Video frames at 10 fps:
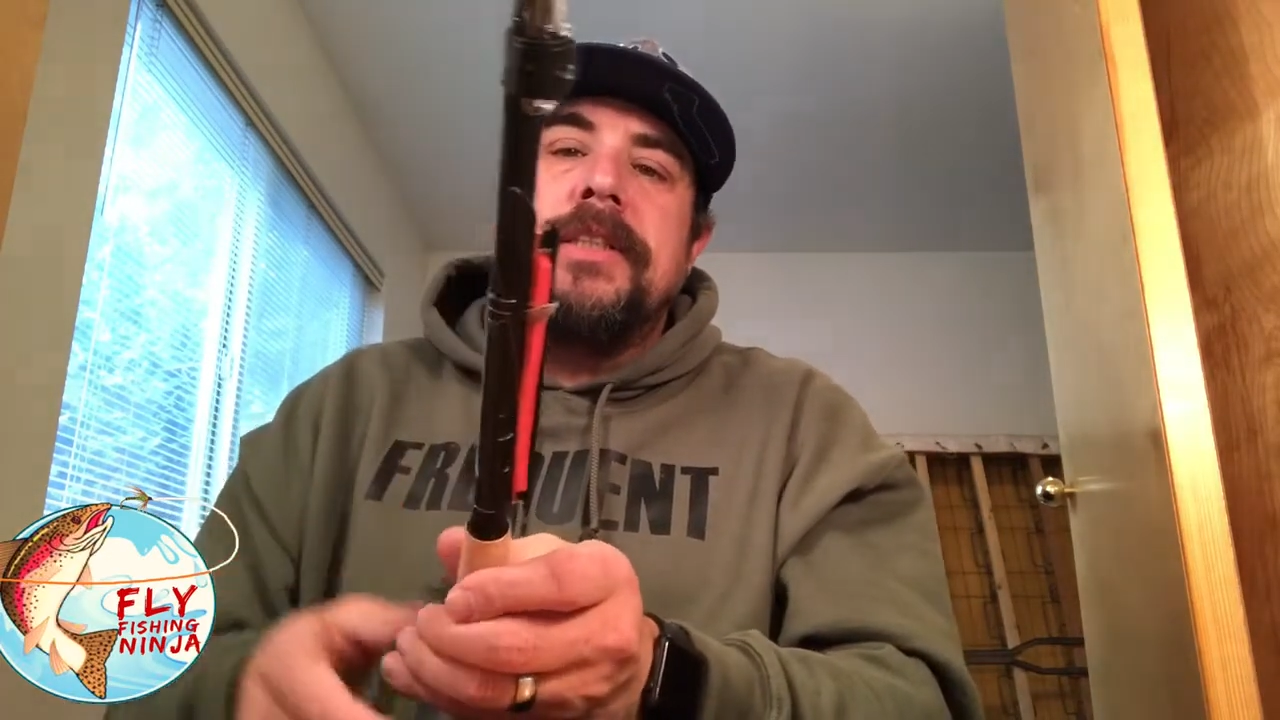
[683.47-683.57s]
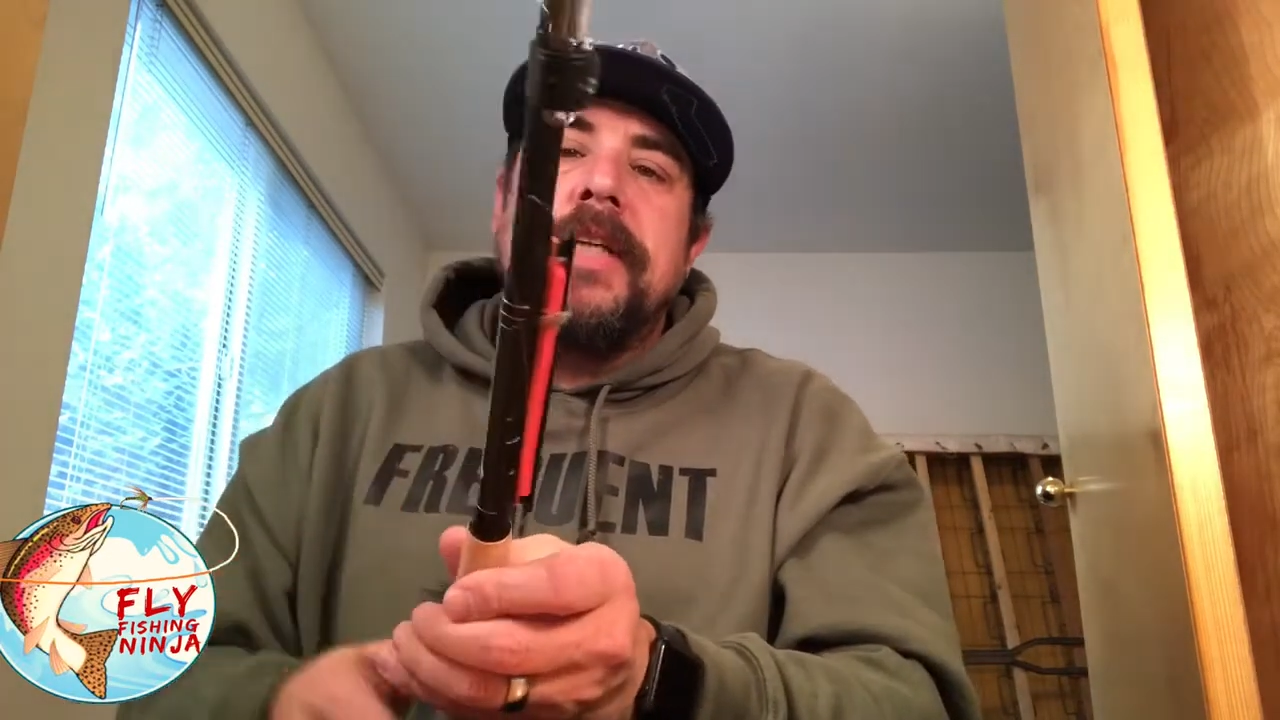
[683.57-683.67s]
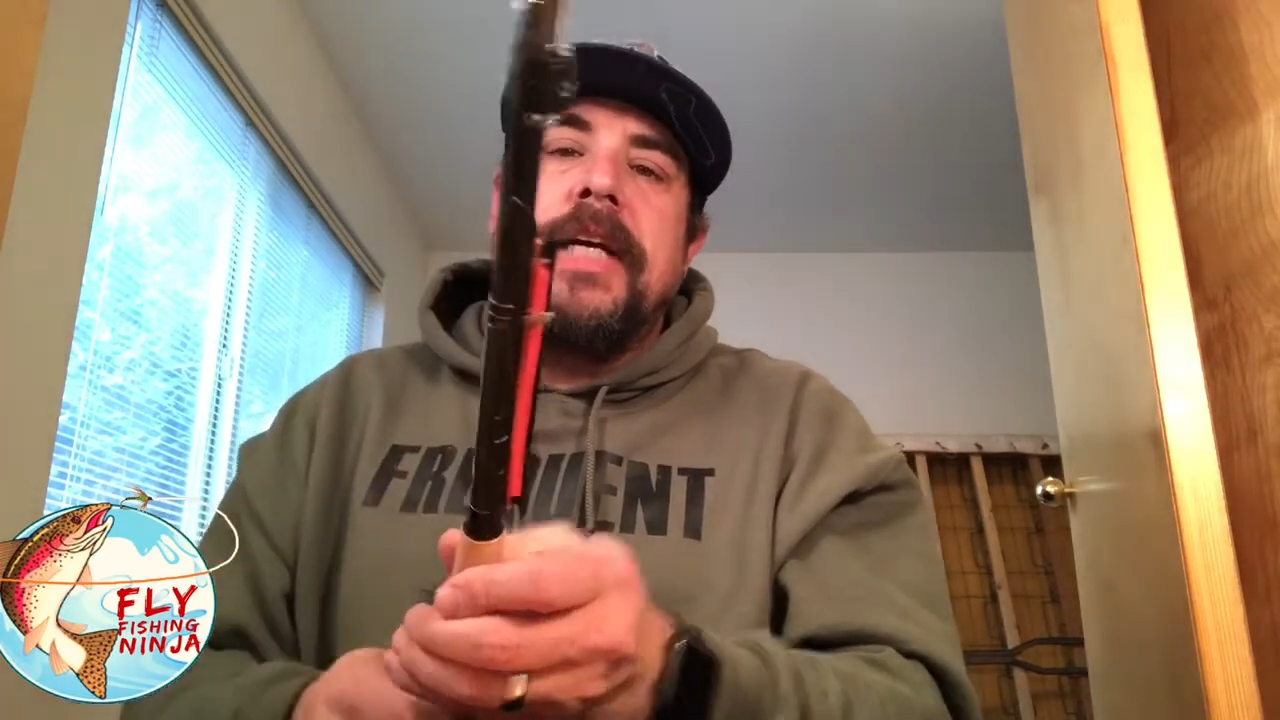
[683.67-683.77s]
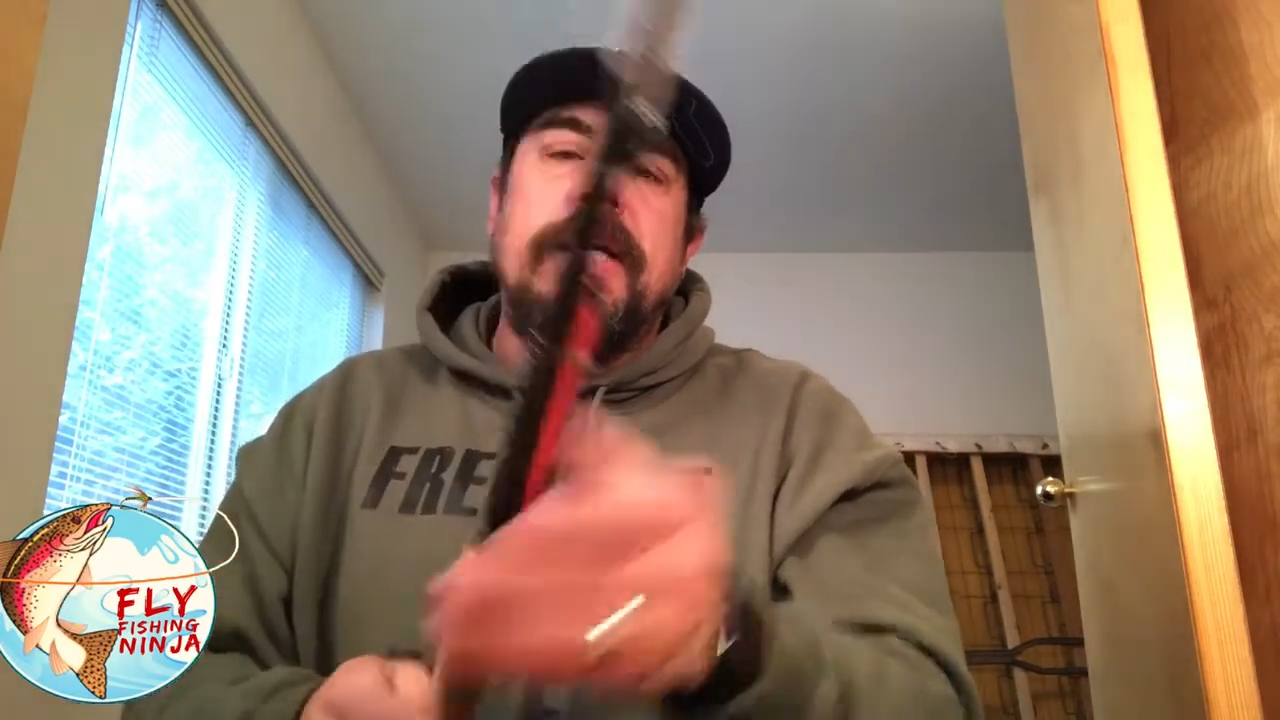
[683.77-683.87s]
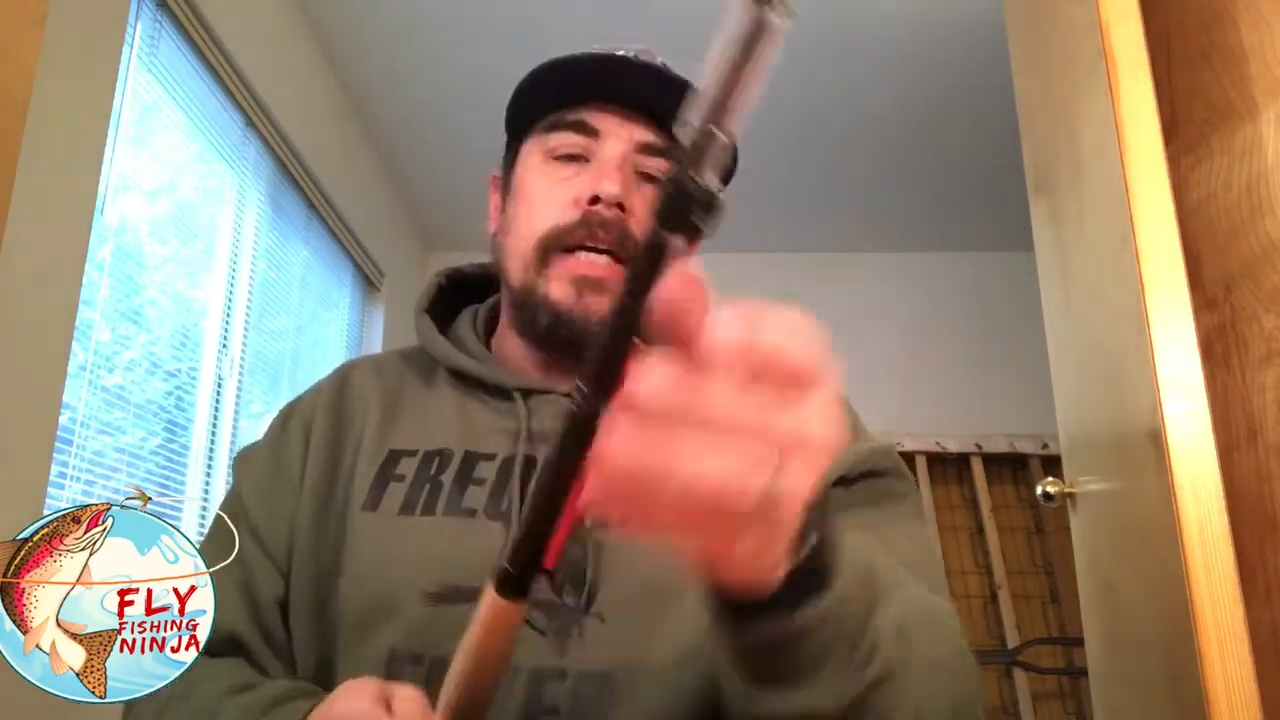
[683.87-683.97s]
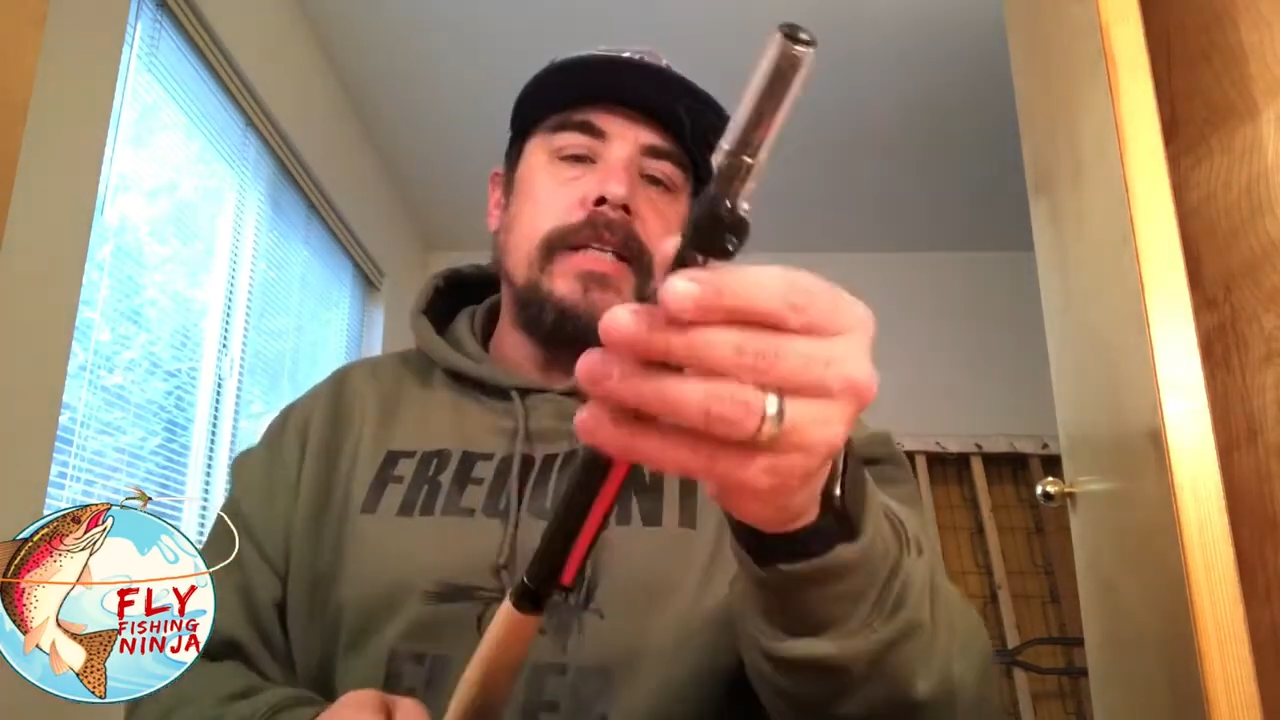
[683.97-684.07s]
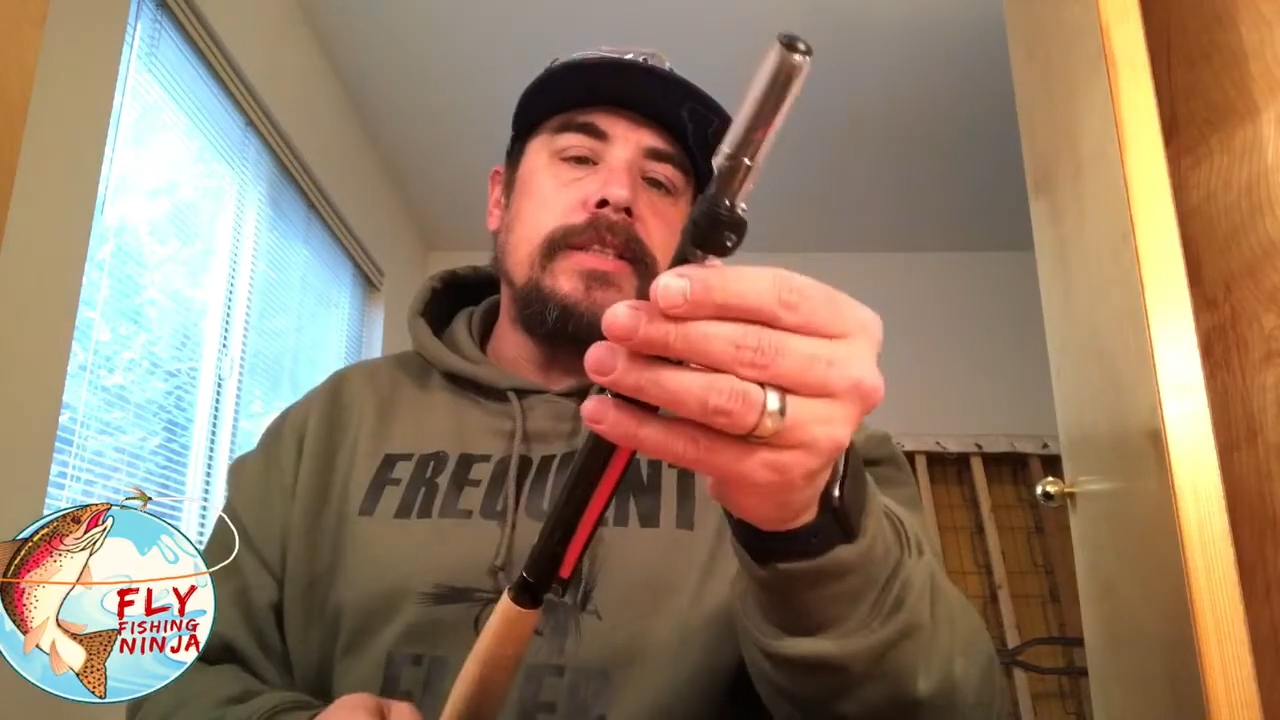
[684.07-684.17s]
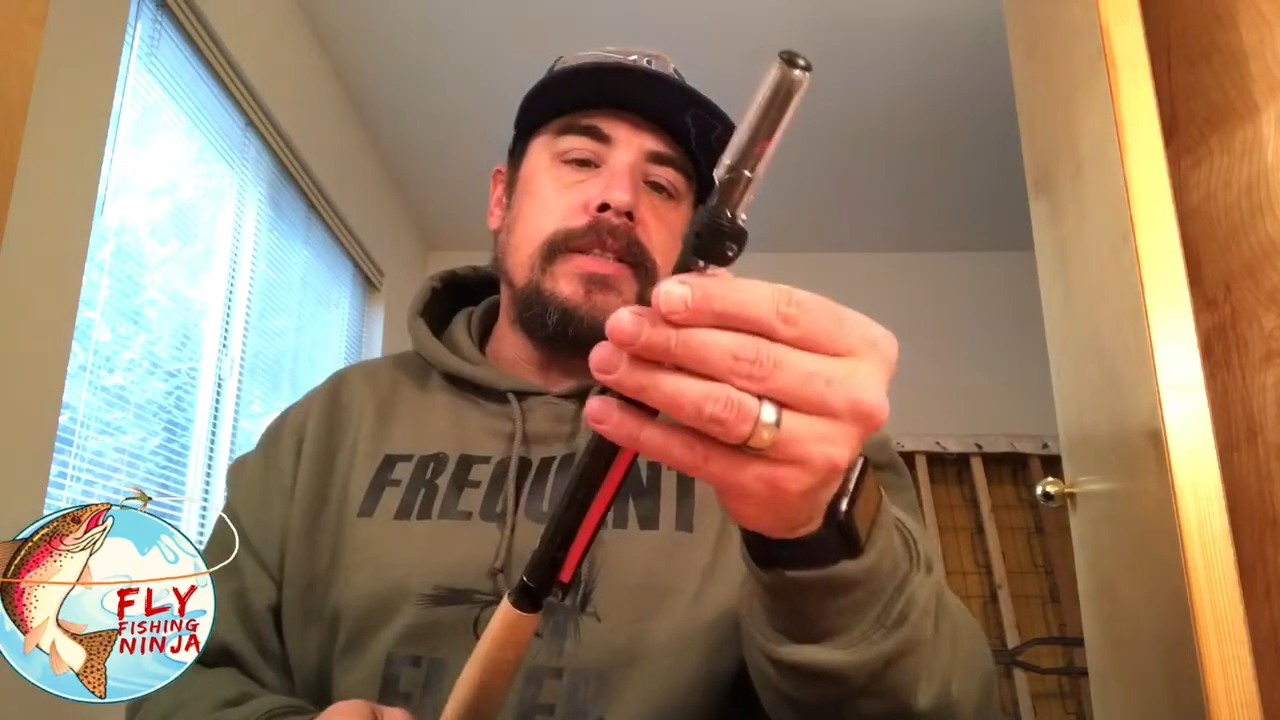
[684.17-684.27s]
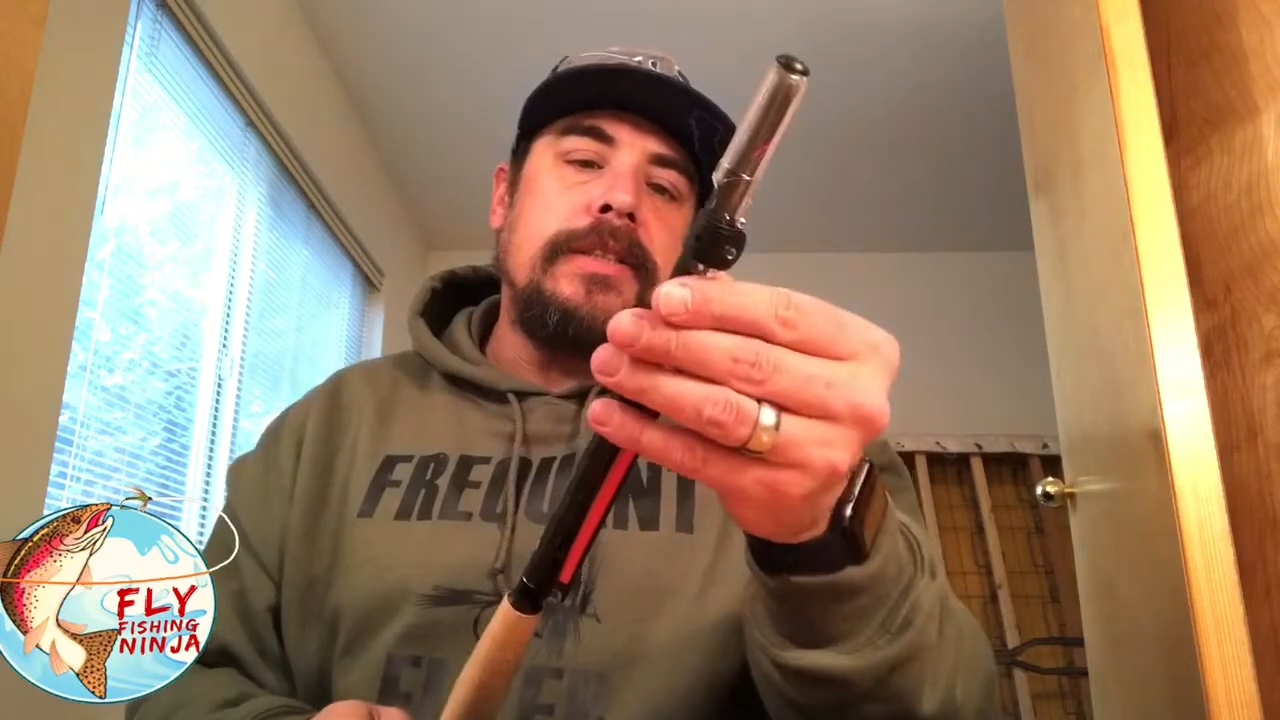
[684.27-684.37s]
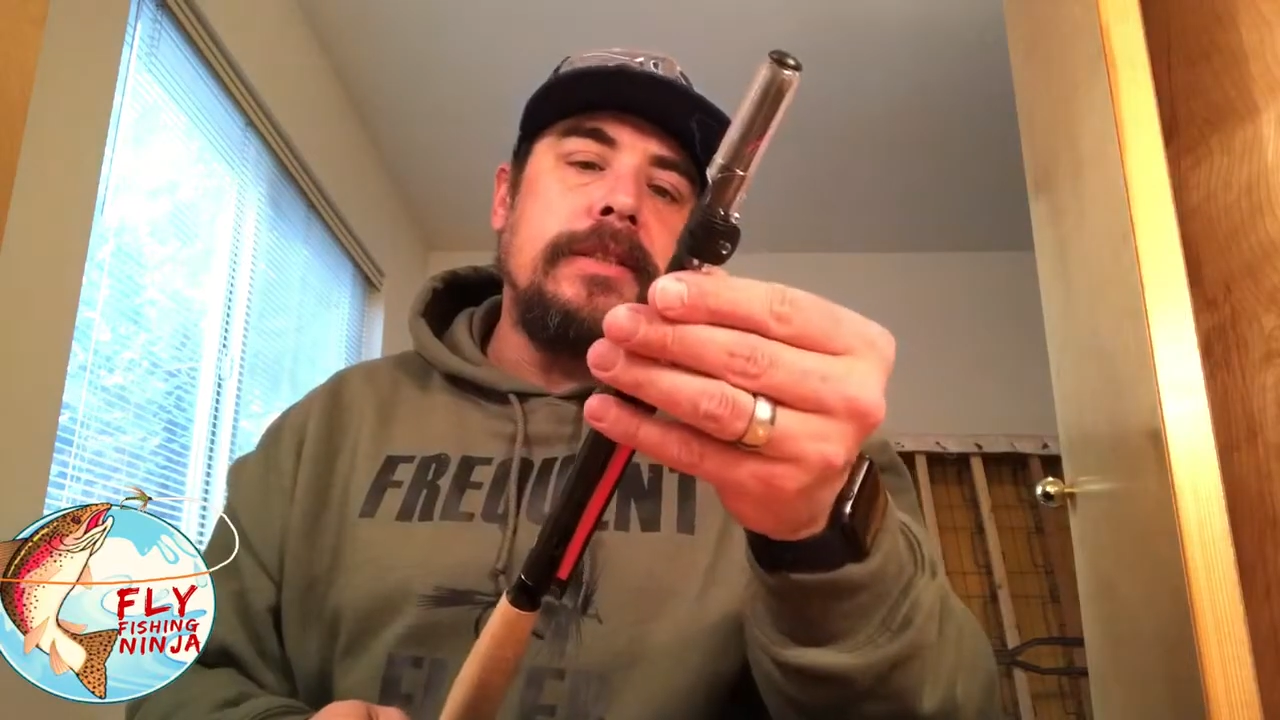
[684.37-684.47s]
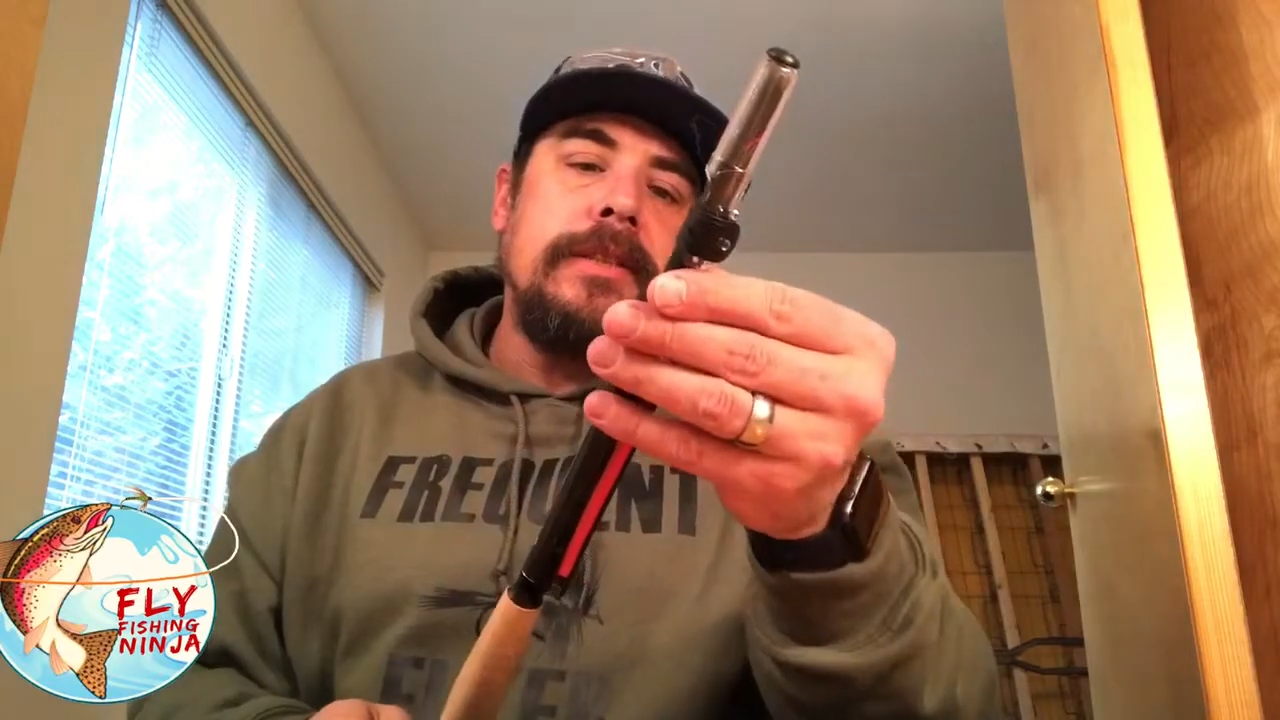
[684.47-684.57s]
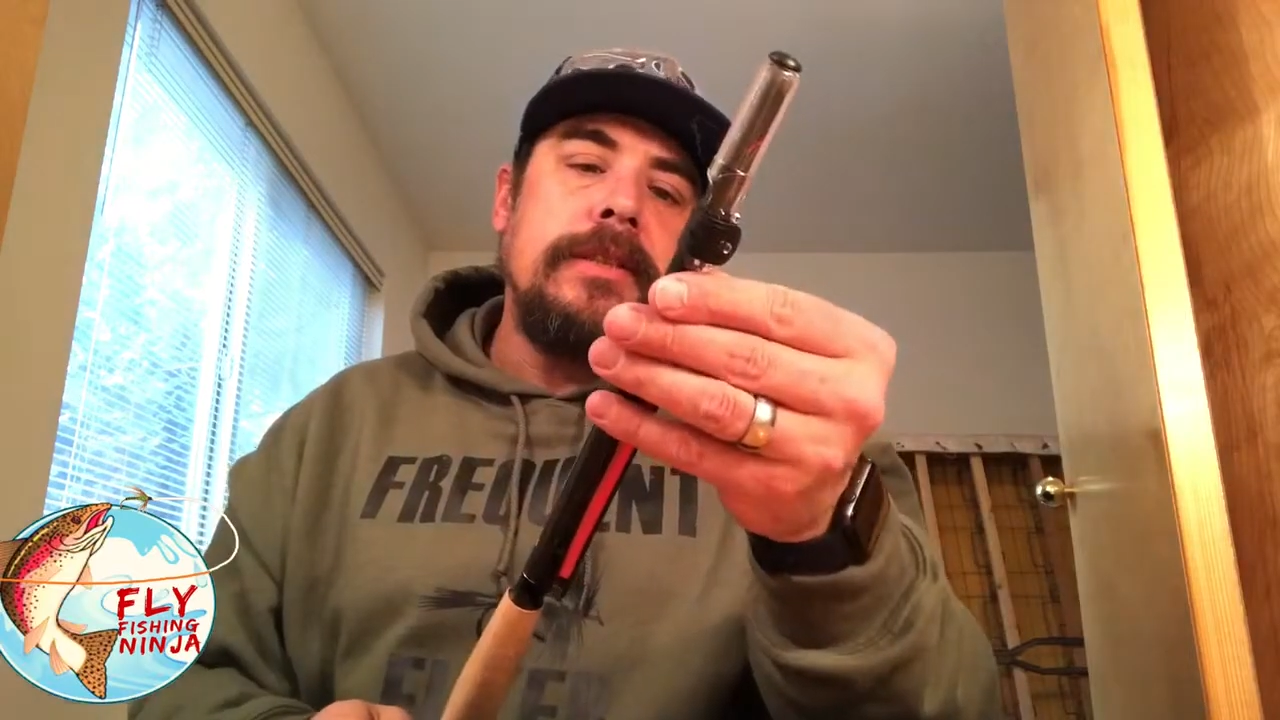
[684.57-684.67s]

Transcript: thing is